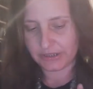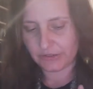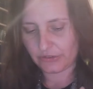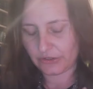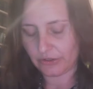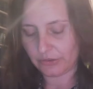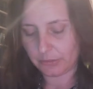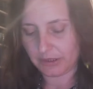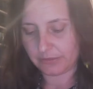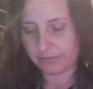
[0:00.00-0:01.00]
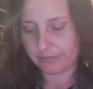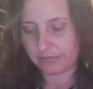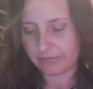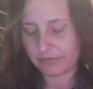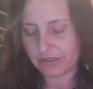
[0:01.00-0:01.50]
Excuse me.
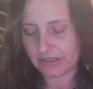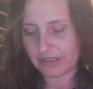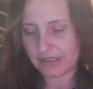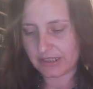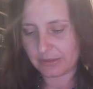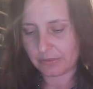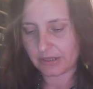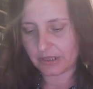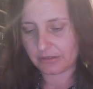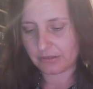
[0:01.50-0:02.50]
Just going to sit with that.